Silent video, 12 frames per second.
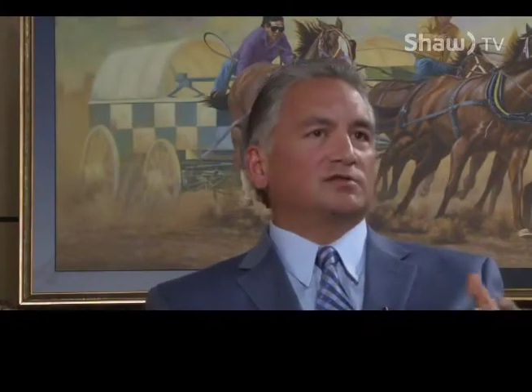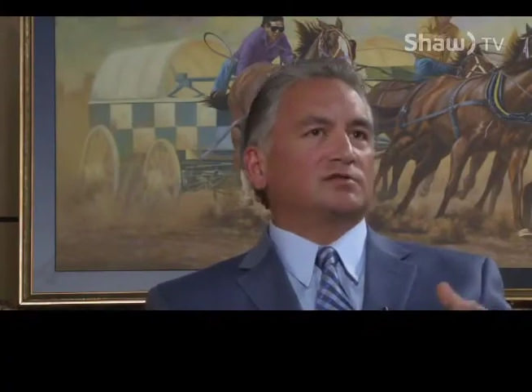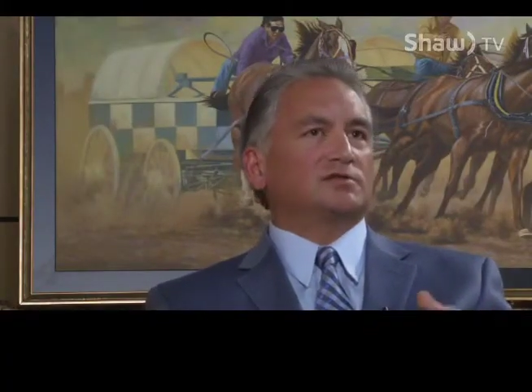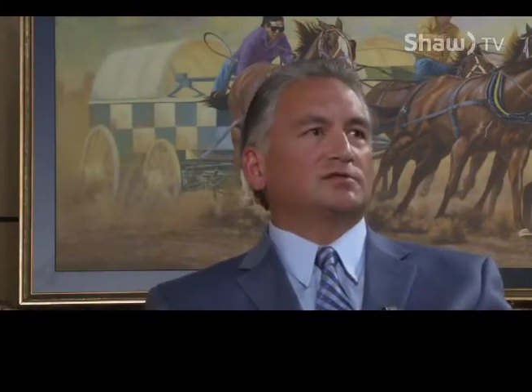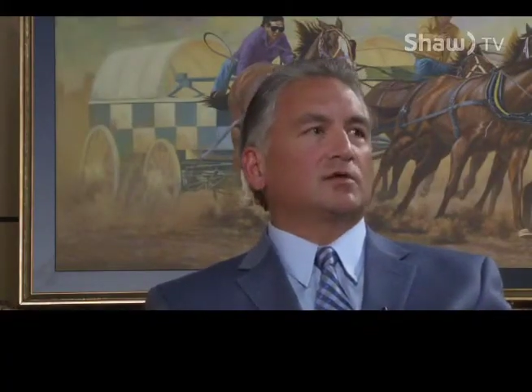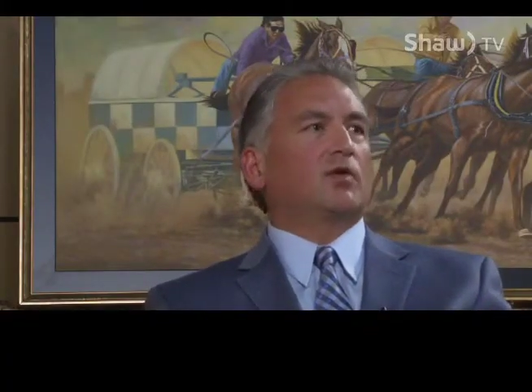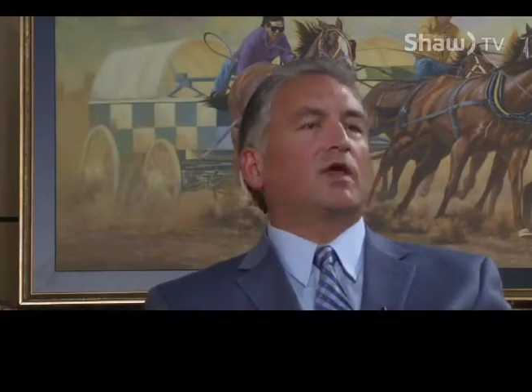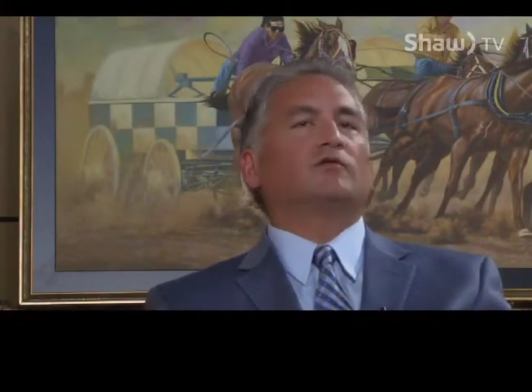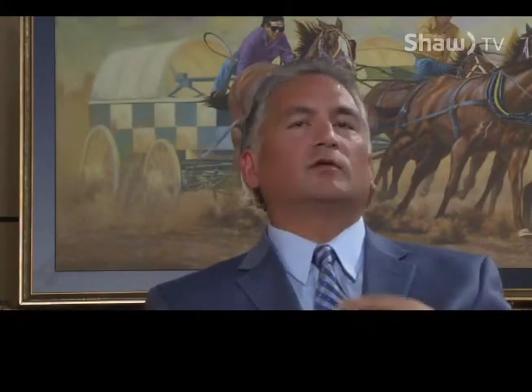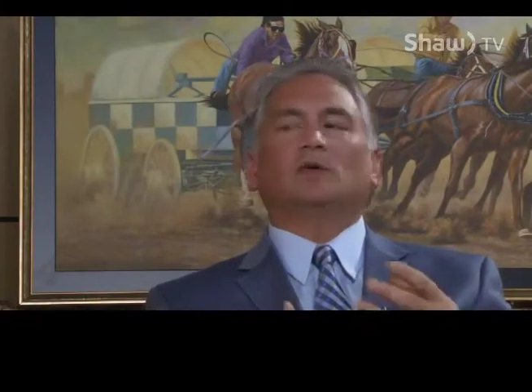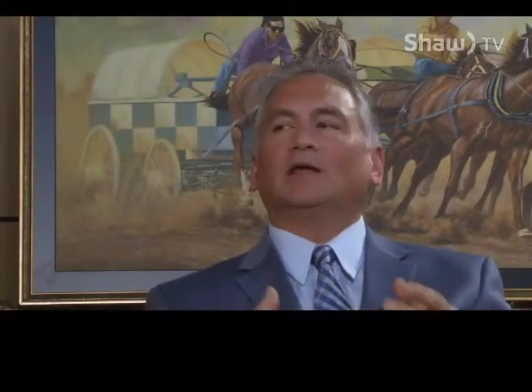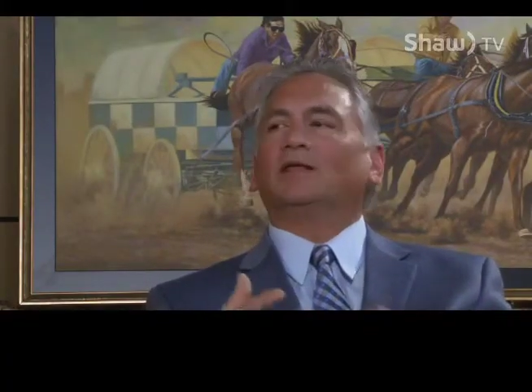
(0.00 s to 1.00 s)
it's just that we have
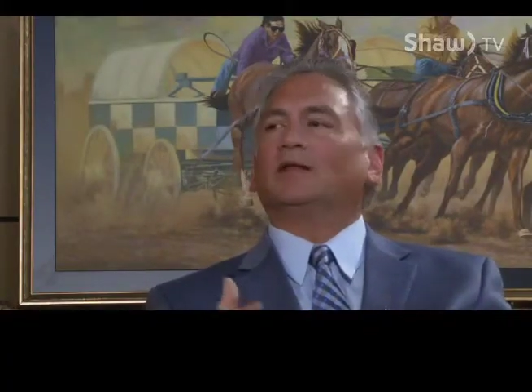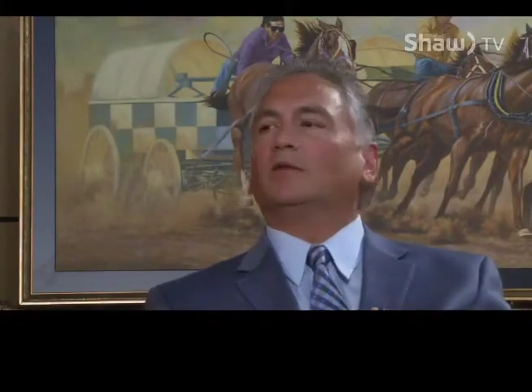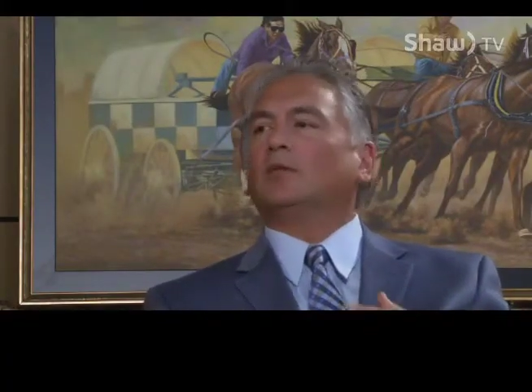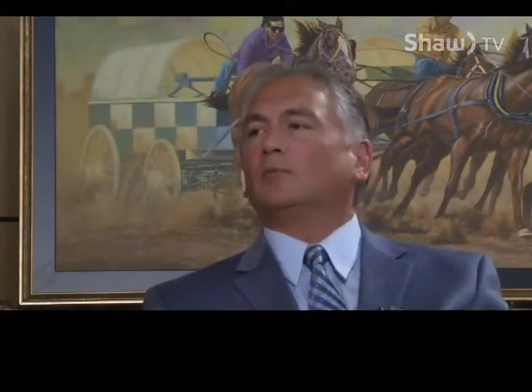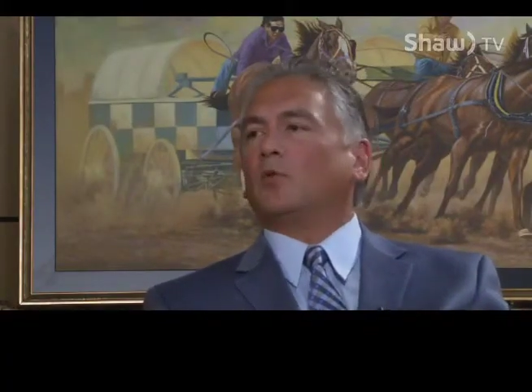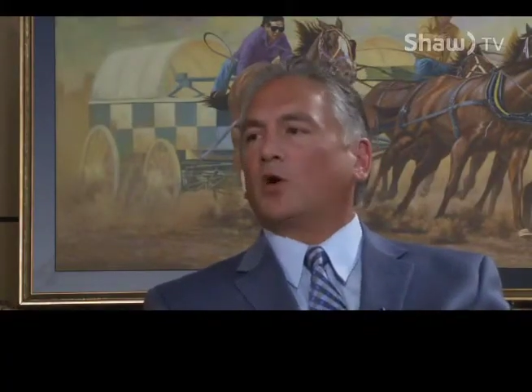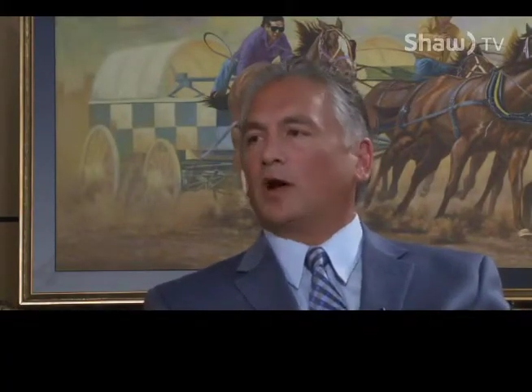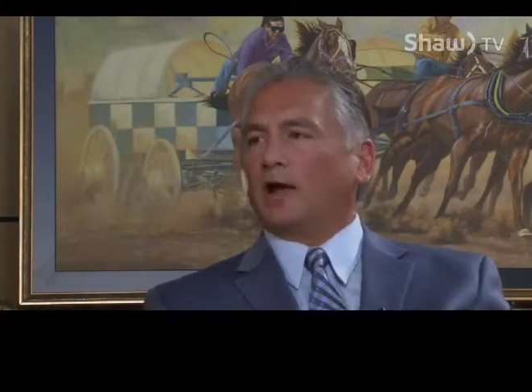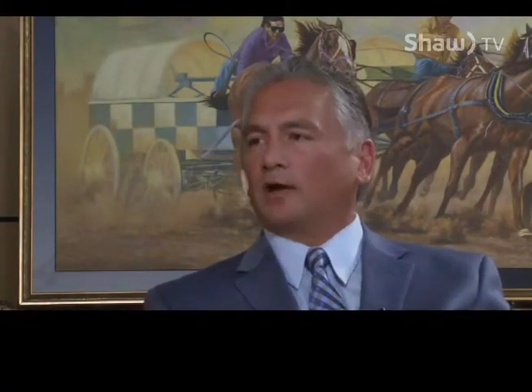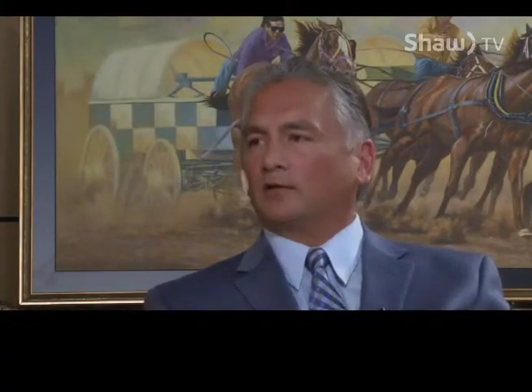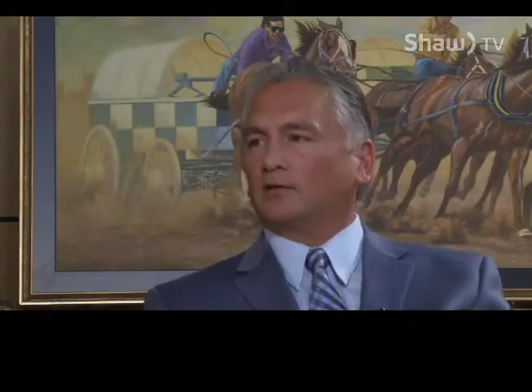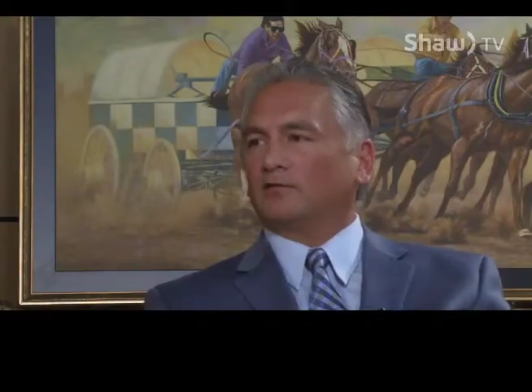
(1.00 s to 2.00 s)
to be a little bit more
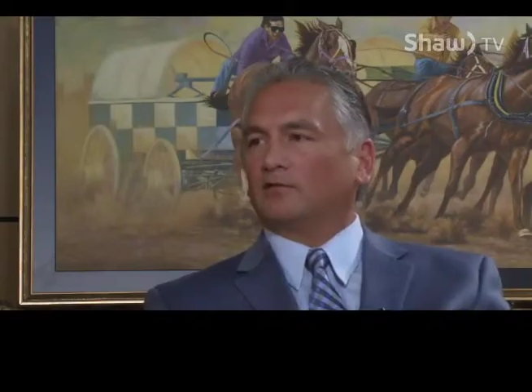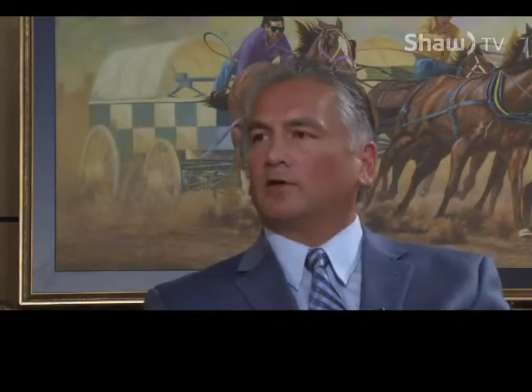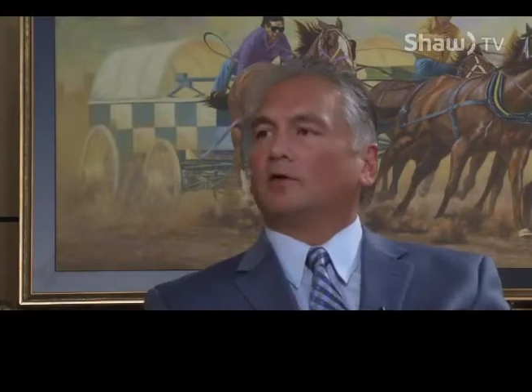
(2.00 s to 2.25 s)
active